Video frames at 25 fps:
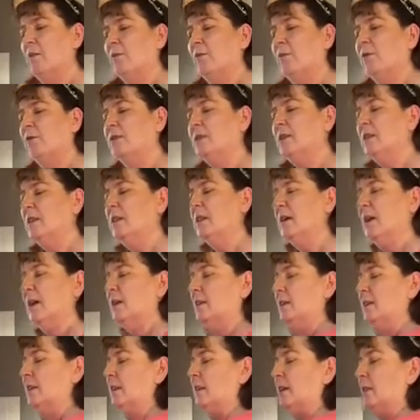First thing I
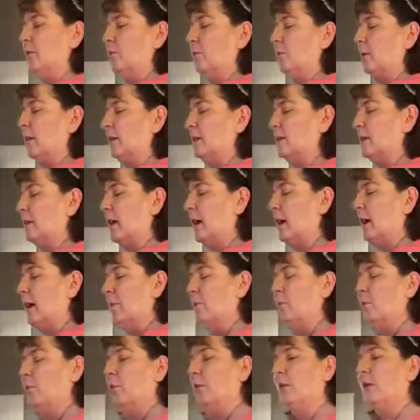did was I
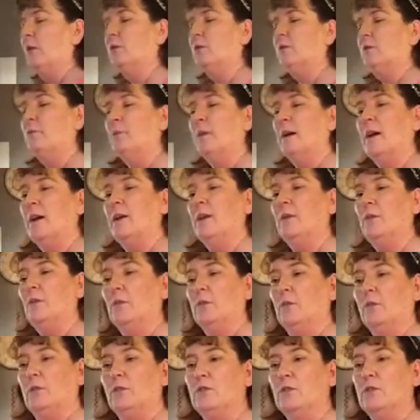boiled my
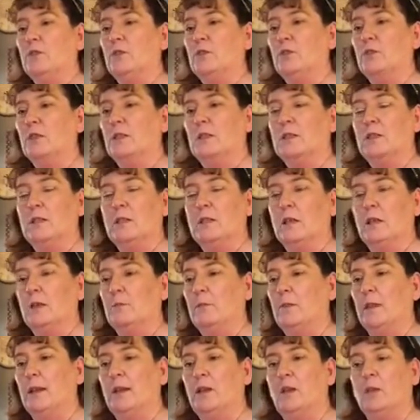noodles, just
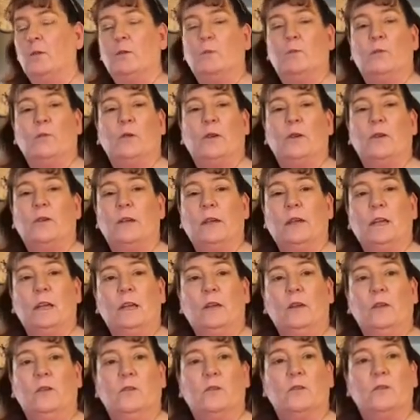like you would boil
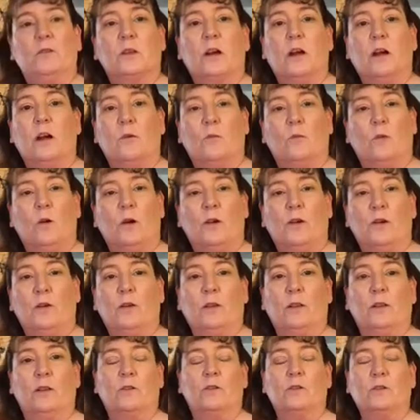any noodles, hot water,
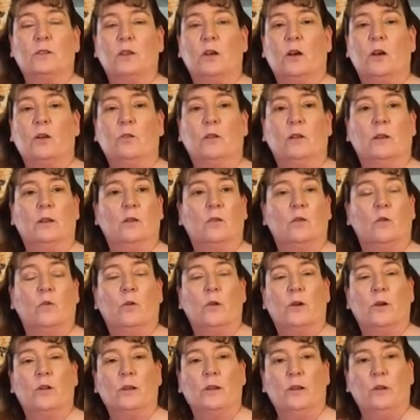a little salt, a little
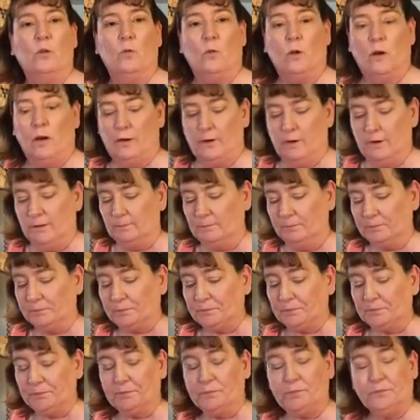oil in the water,
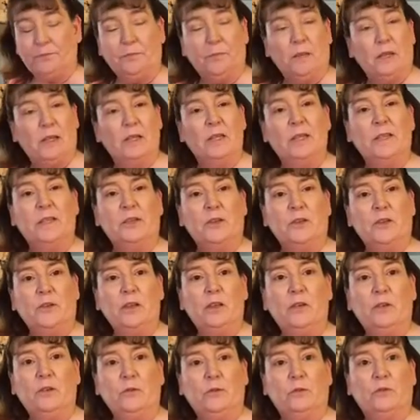until the
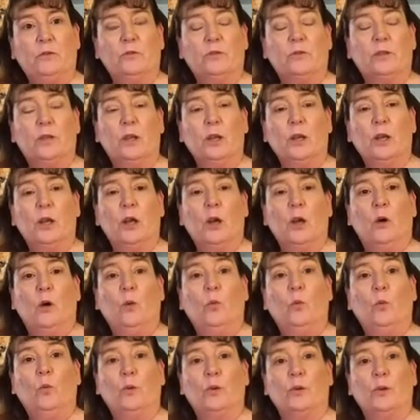noodles
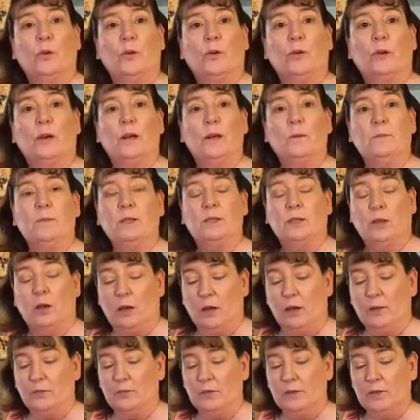were
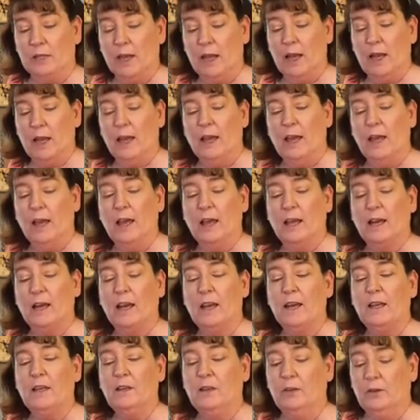soft. And
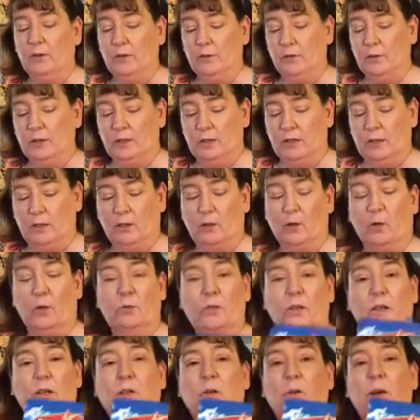I used the
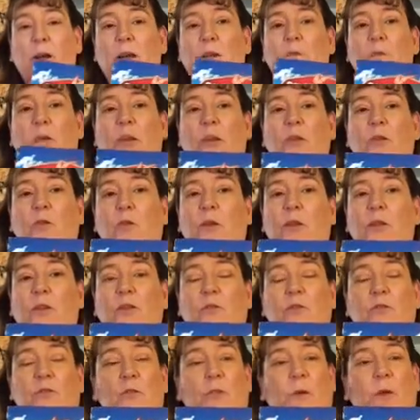golden grain, but you can
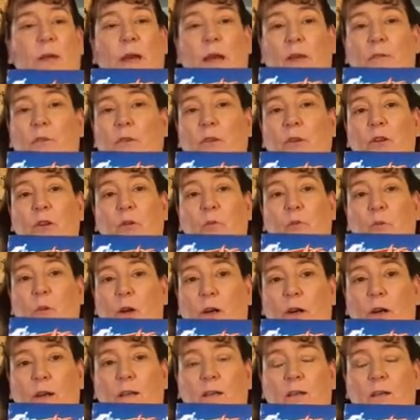use whatever you
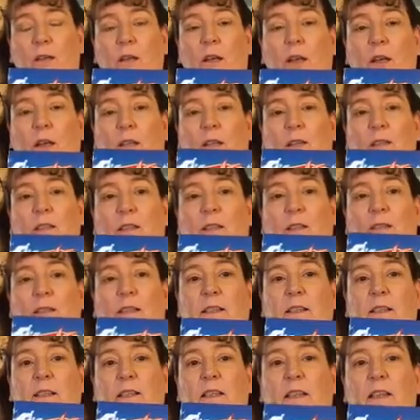want. This
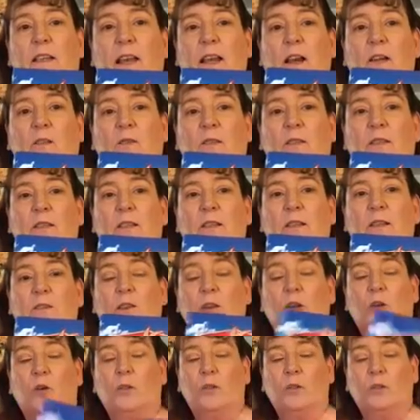16 ounces of
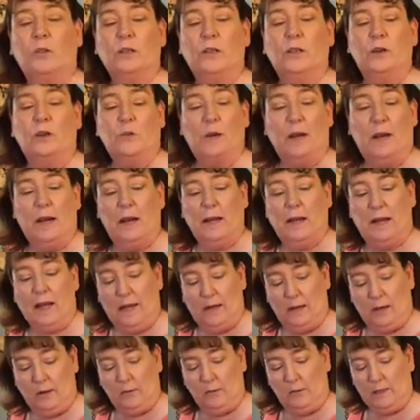the golden grain,
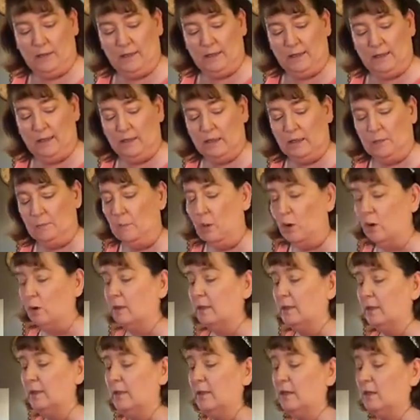and it was the small
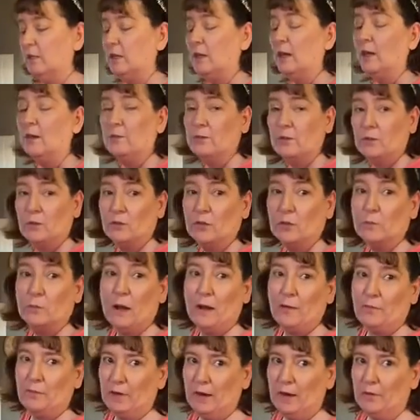seashells. Those are
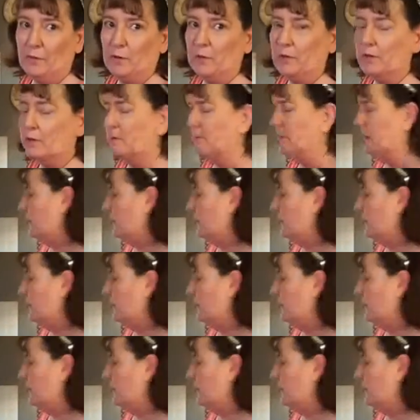my favorite to